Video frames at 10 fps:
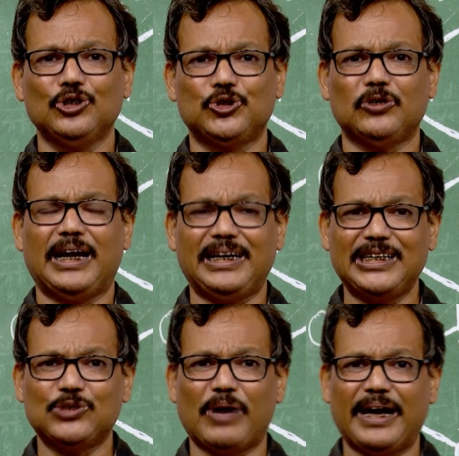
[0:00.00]
So that
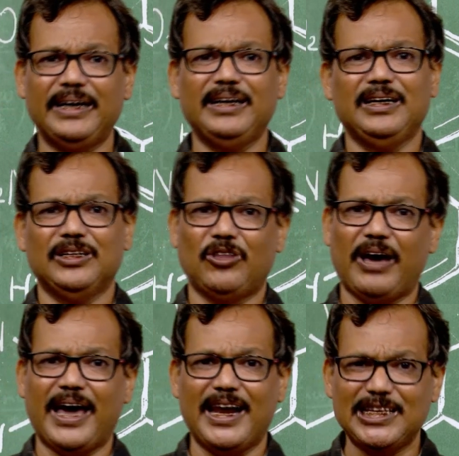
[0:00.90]
is why the
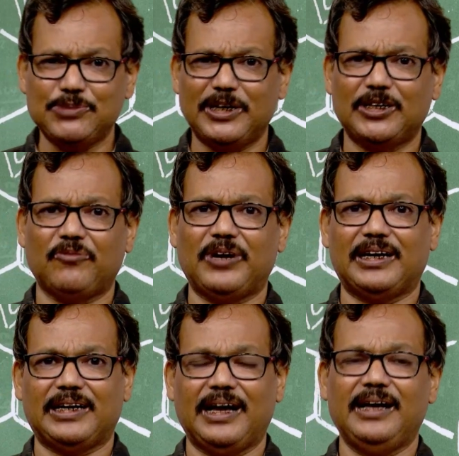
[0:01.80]
arrangement of
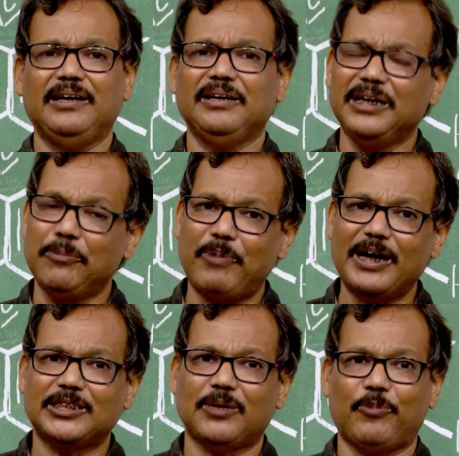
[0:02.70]
data
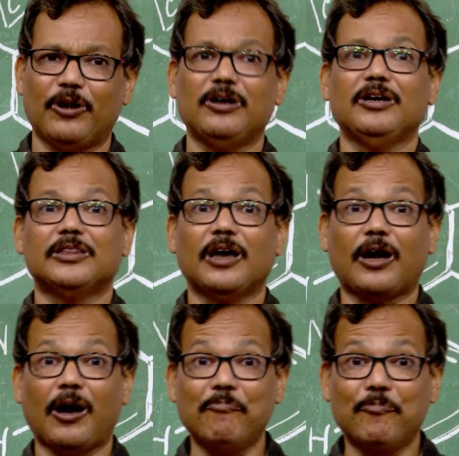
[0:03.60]
depends upon the
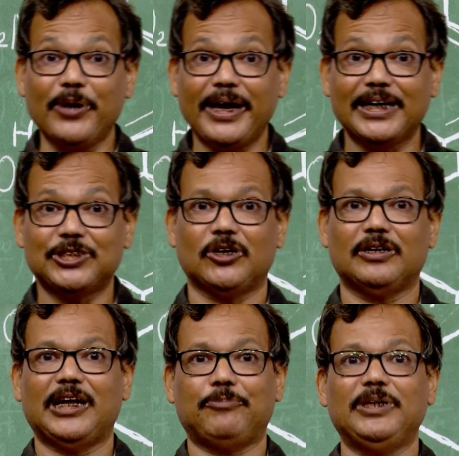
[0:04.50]

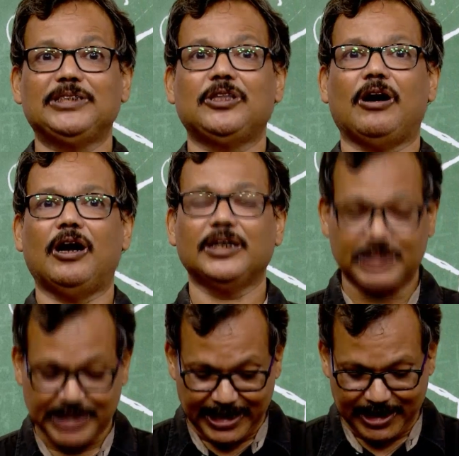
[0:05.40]
comprehension, that means the
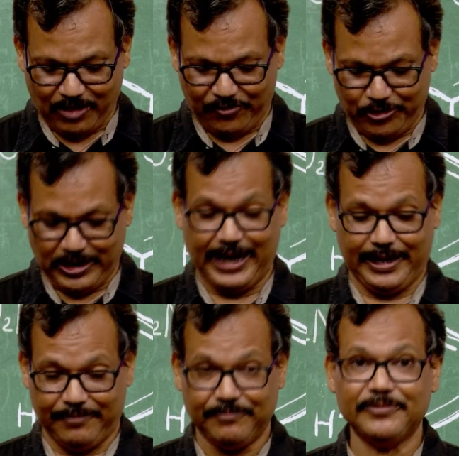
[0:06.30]
understanding of your
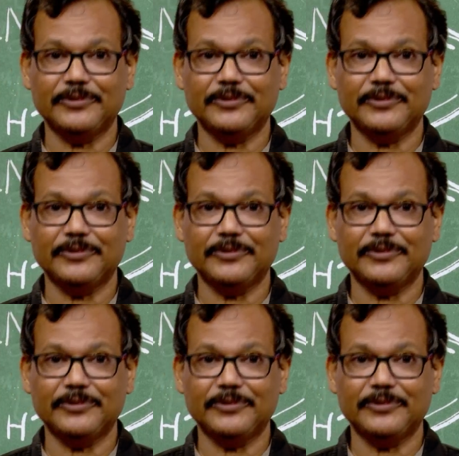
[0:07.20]
diagram.